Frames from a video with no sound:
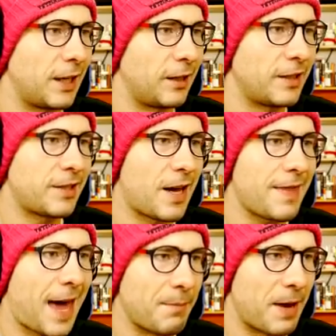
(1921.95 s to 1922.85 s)
kill. It's
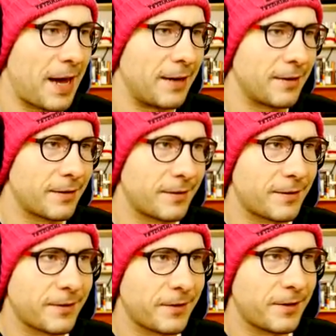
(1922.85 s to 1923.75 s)
not that bad.
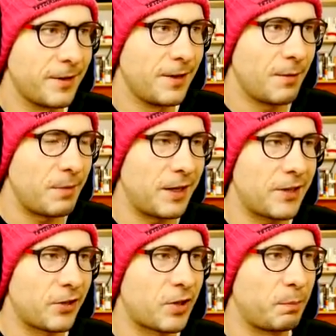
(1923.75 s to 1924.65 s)

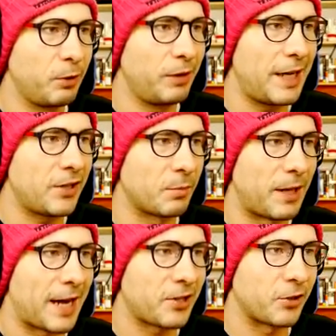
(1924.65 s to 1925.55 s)
Because there's a blue laser
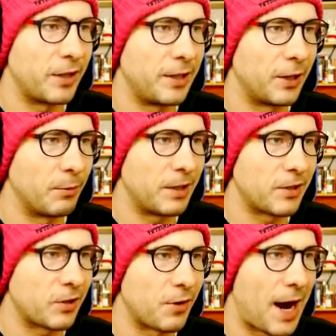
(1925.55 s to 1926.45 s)
blaster in here we can
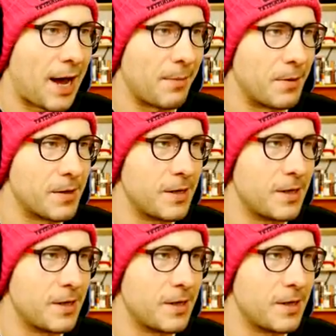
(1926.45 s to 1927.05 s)
just grab.